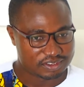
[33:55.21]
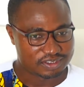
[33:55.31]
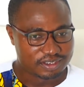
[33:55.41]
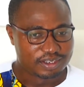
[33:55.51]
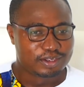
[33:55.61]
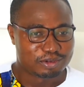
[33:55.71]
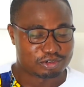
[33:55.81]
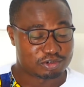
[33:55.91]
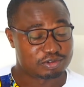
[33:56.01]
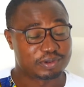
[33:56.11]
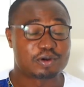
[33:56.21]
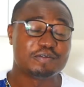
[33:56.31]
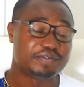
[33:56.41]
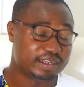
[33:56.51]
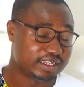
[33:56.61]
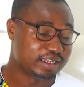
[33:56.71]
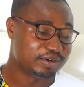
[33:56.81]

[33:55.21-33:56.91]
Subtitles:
you should also be confident that